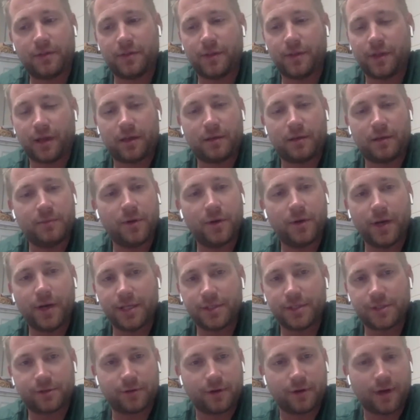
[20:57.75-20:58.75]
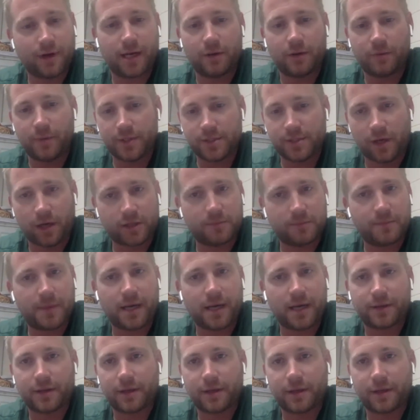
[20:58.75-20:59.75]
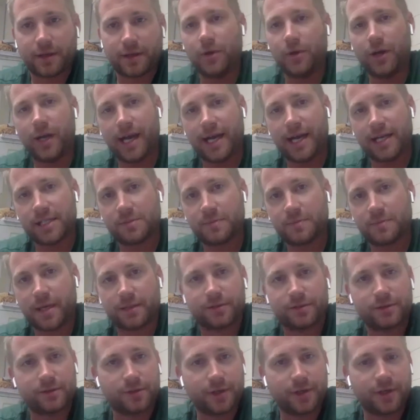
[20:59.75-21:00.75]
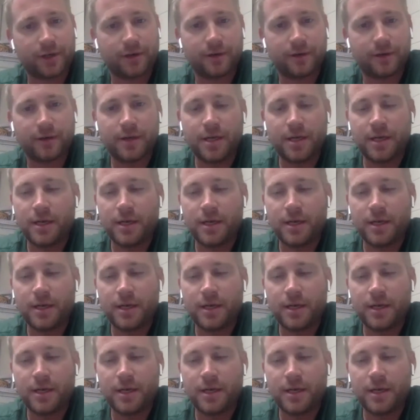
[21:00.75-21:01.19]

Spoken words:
The community is great. I know we talked about the community aspect earlier.